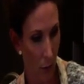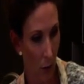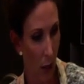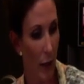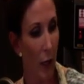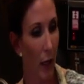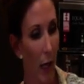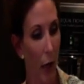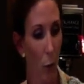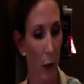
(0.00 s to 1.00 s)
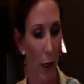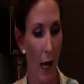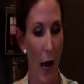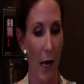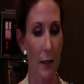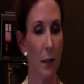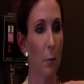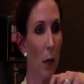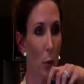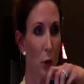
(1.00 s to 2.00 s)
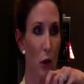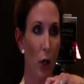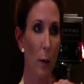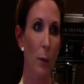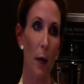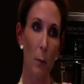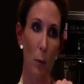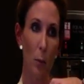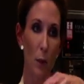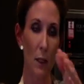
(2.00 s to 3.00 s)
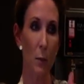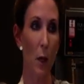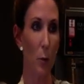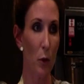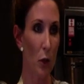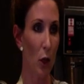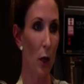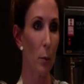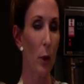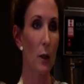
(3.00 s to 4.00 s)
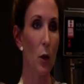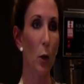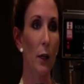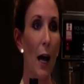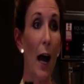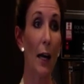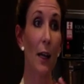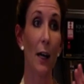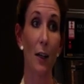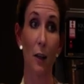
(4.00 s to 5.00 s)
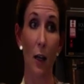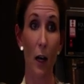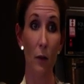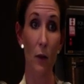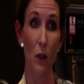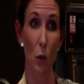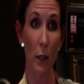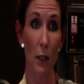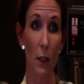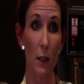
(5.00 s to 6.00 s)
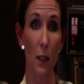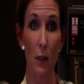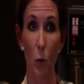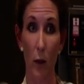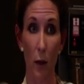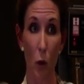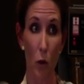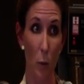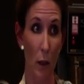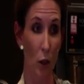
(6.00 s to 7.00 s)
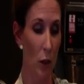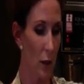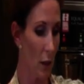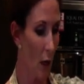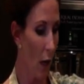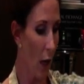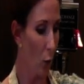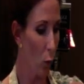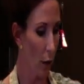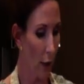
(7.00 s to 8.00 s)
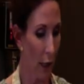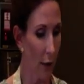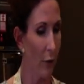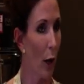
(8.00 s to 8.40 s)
then again, we're going to add some maple syrup. This maple syrup is going to highlight a lot of the sweetness that's within those peaches and really kind of help